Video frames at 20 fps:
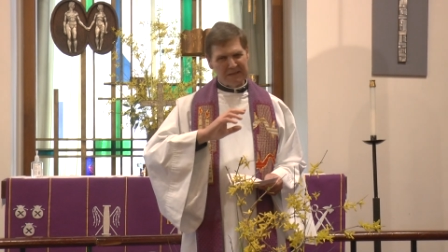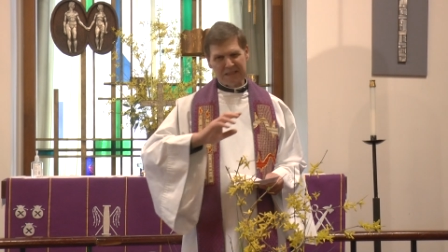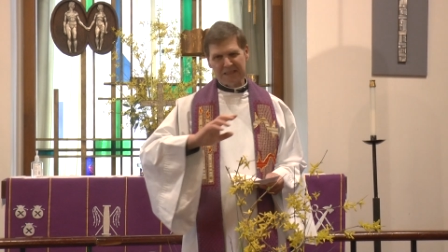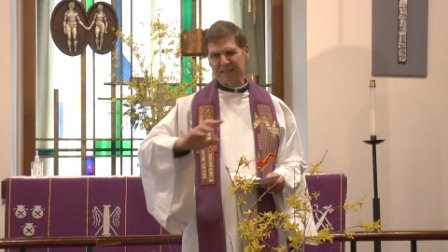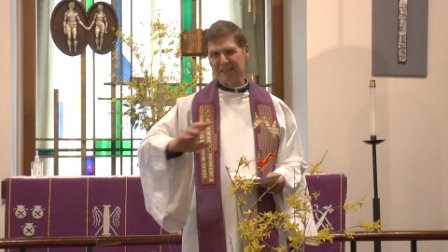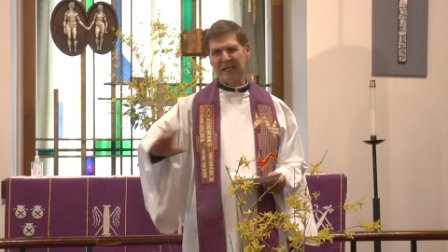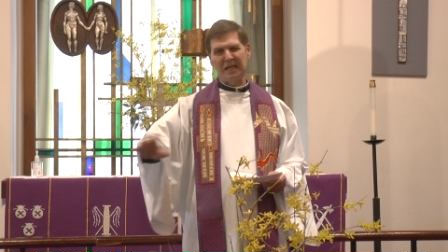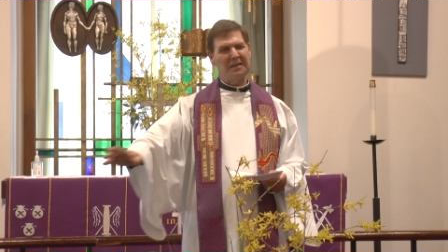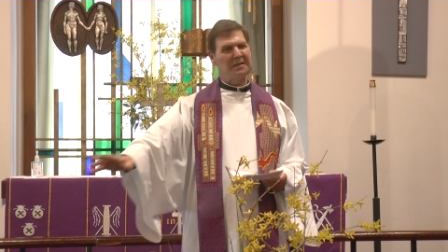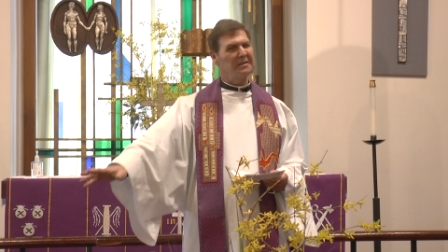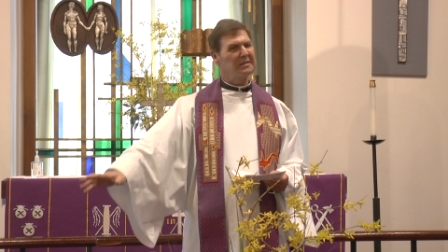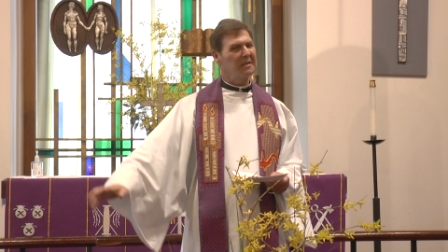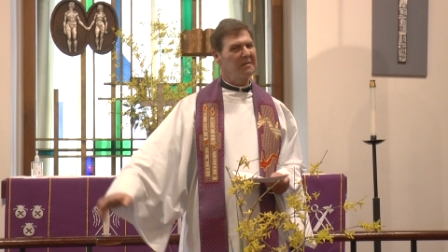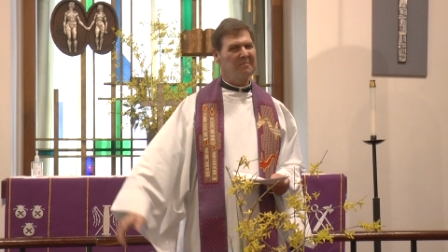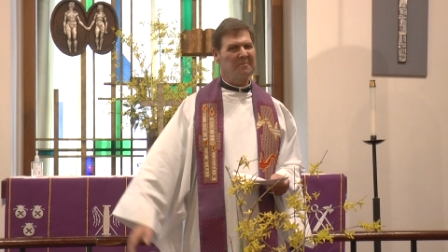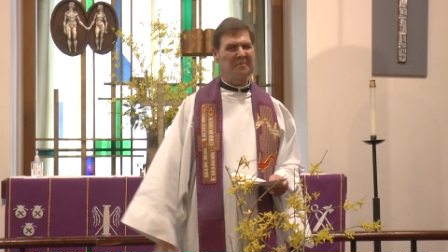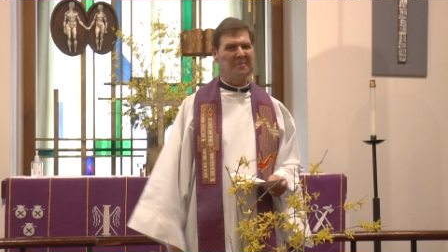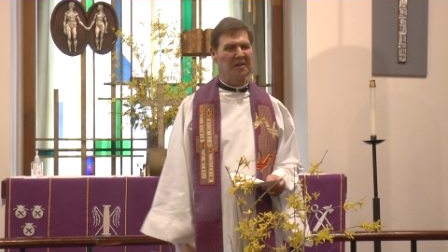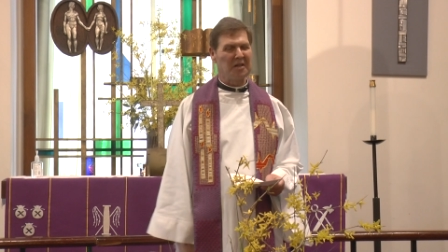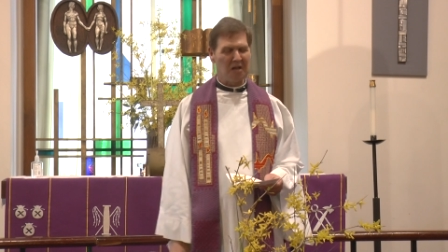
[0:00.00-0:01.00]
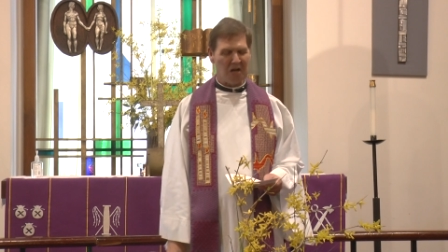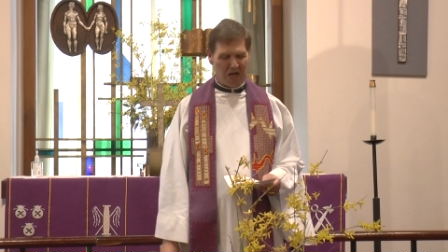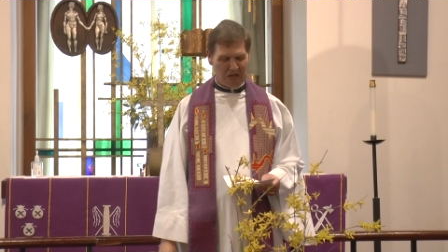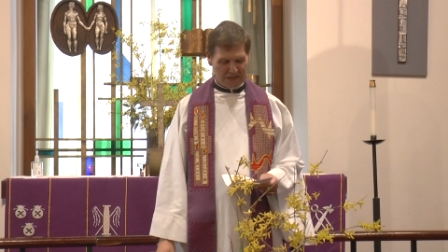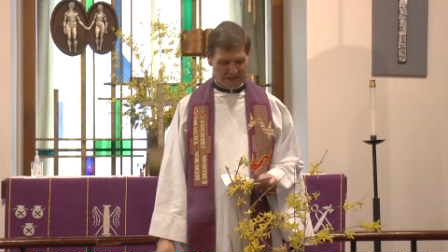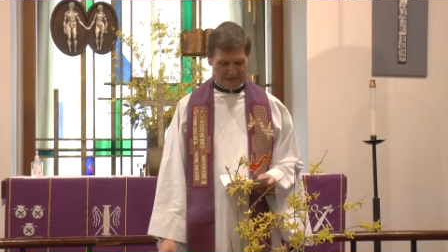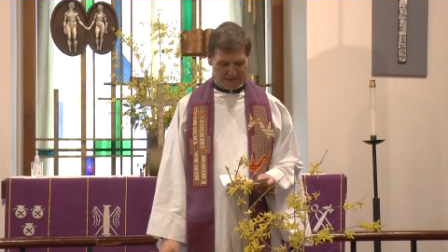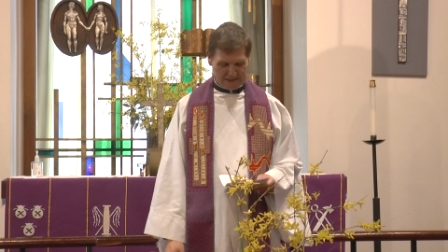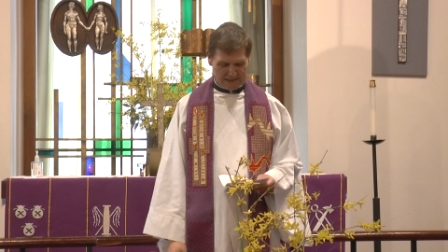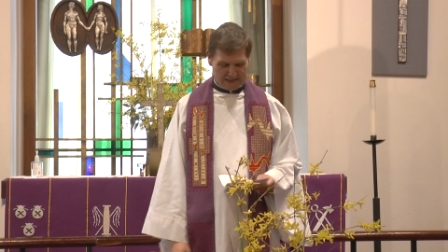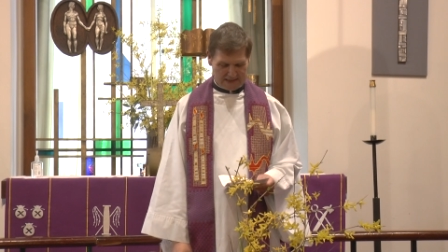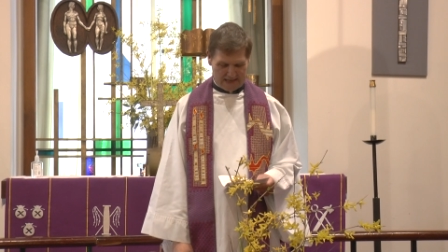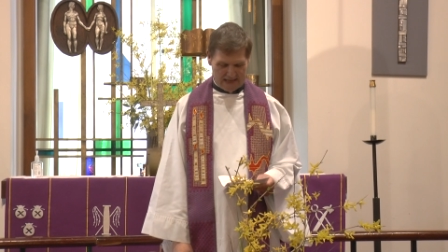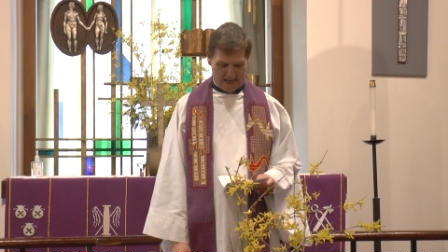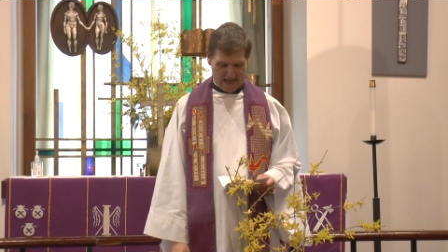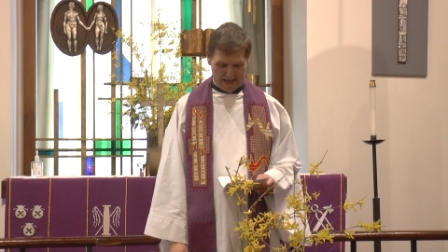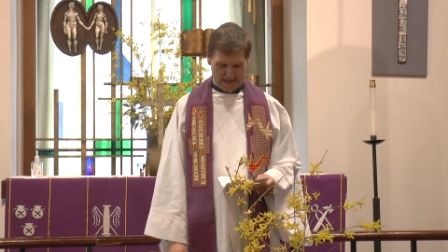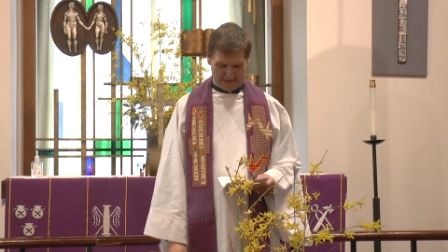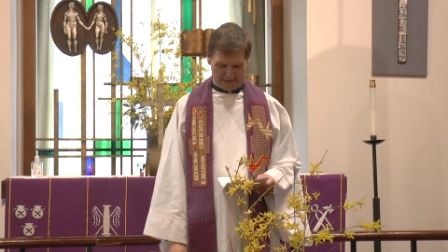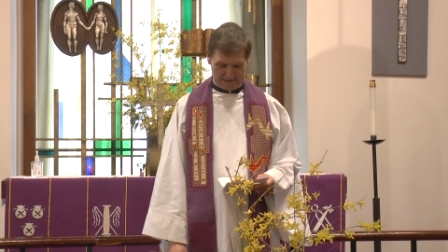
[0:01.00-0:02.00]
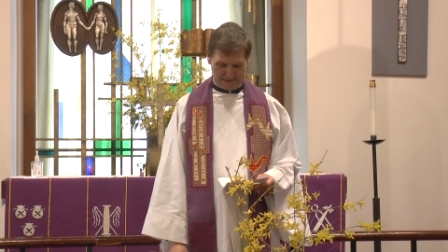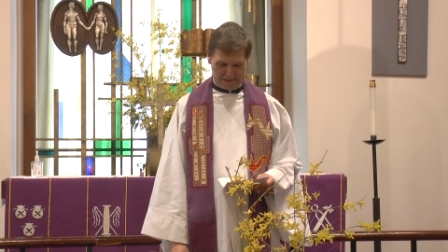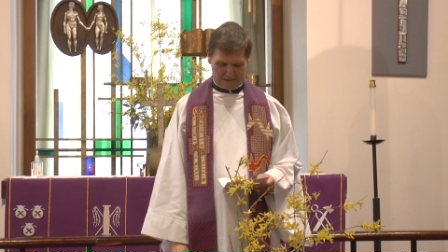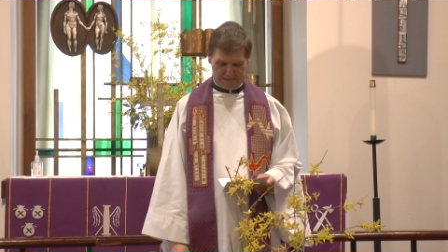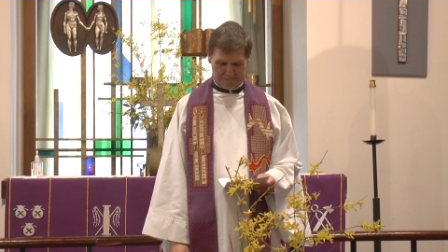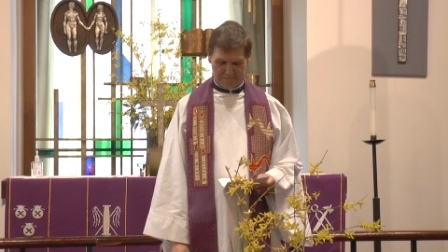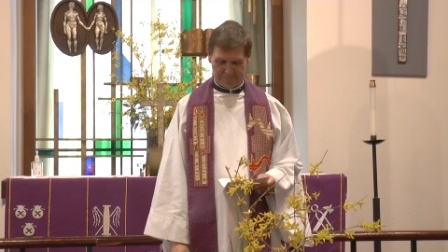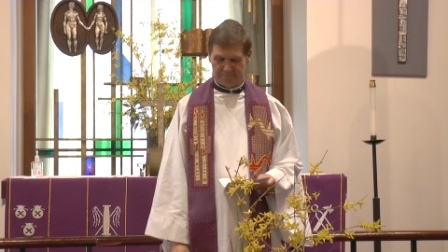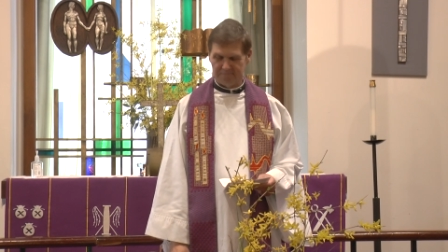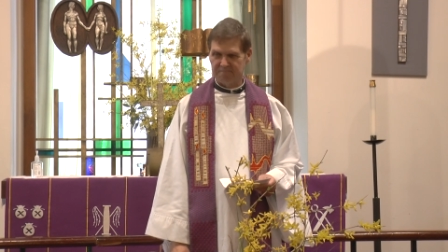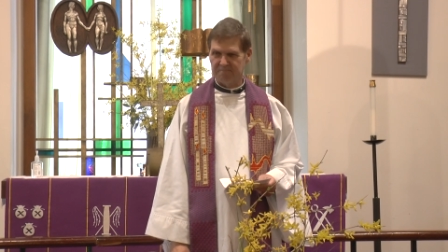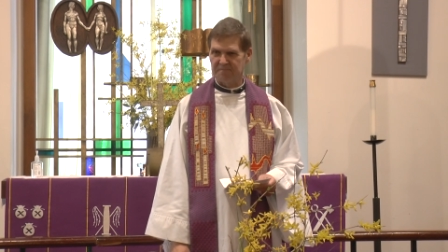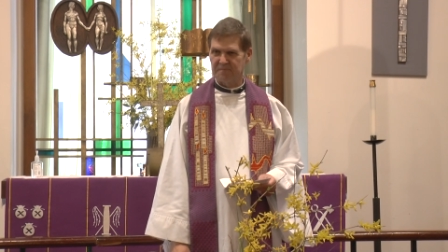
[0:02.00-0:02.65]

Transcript: seldom lost a case.